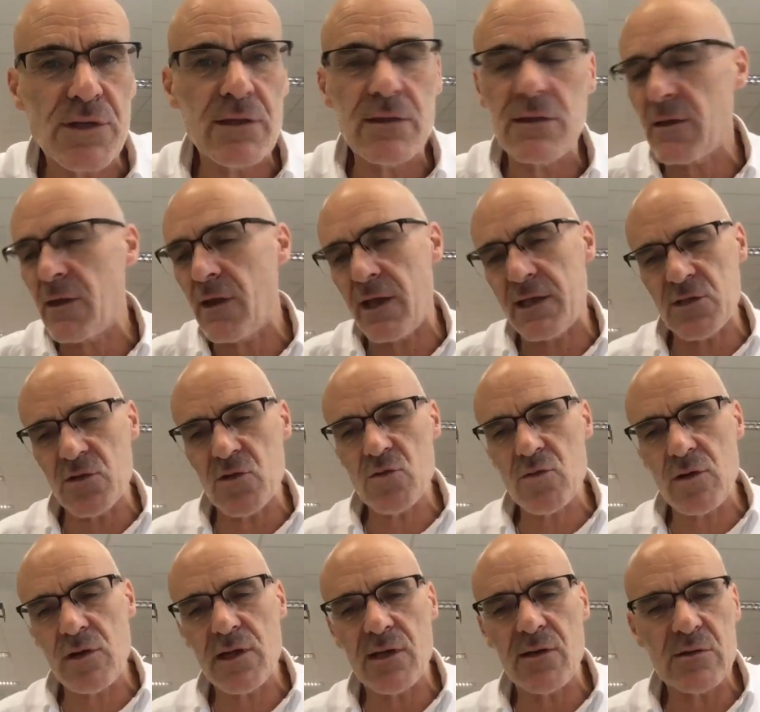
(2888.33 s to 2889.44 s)
And as
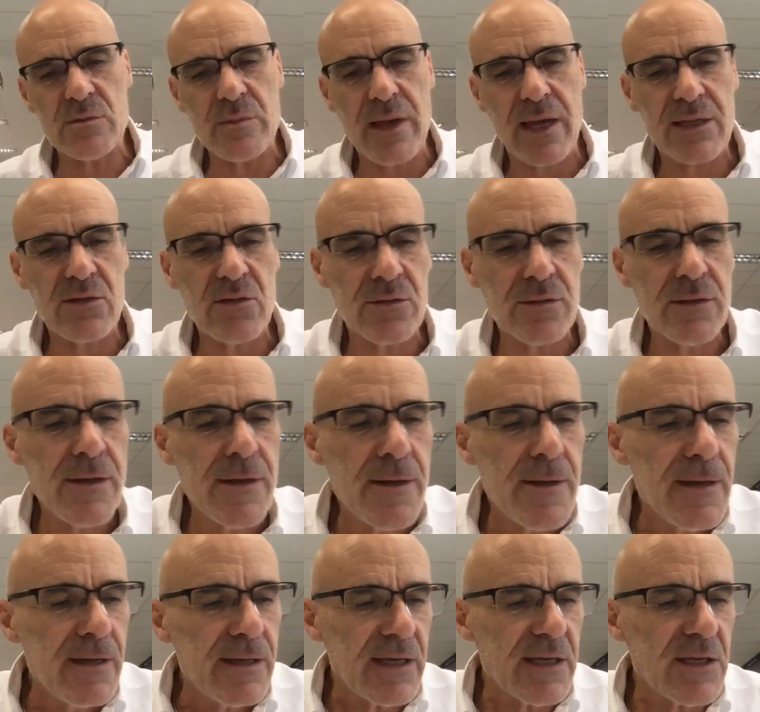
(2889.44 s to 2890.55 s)
usual, he goes back to,
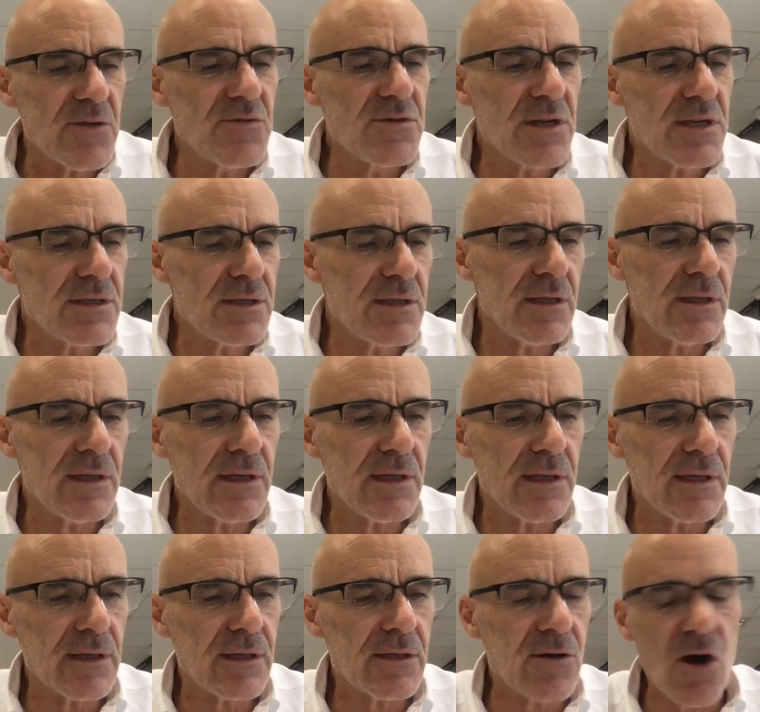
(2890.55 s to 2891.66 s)
he uses
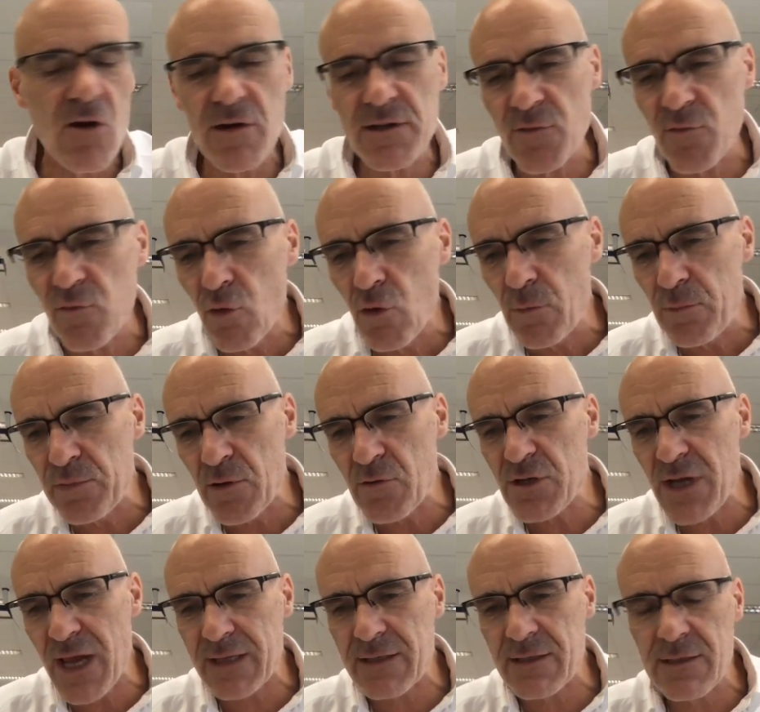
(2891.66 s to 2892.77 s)
the Corridor 4
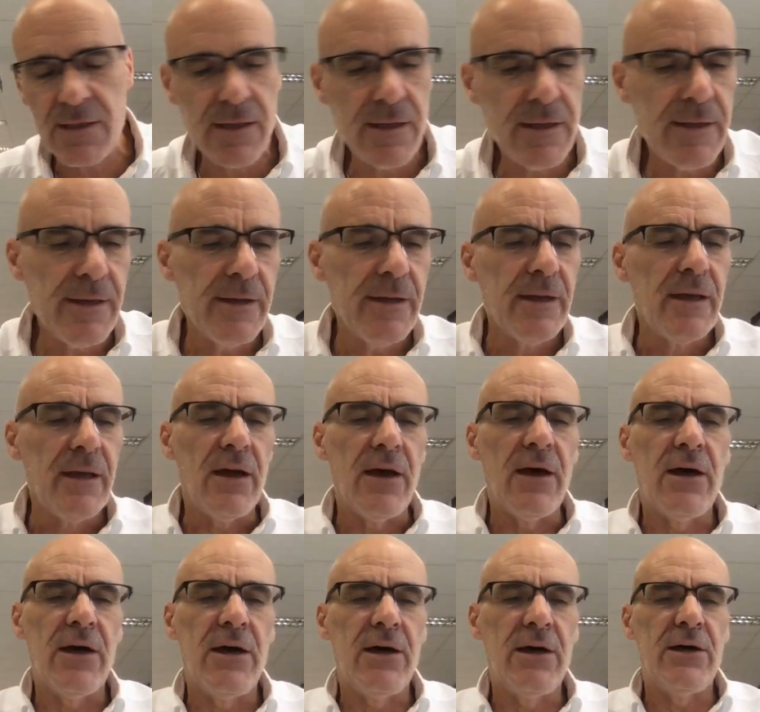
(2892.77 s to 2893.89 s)
project
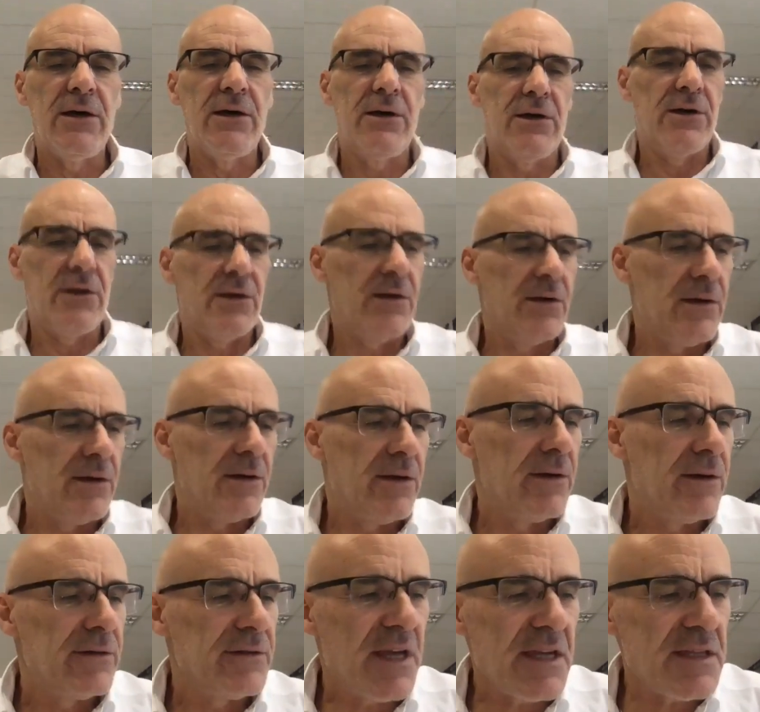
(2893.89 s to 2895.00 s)

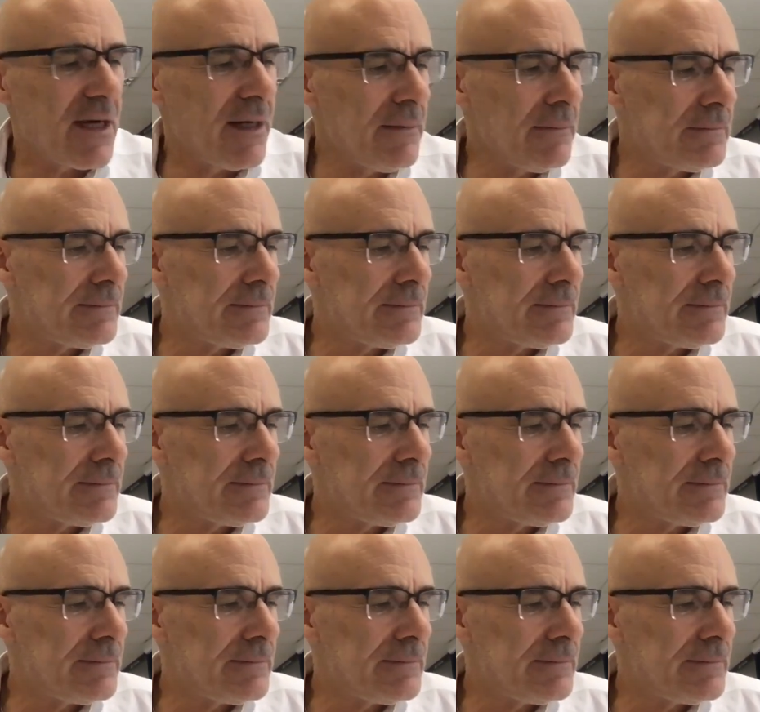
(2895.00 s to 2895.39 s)
data,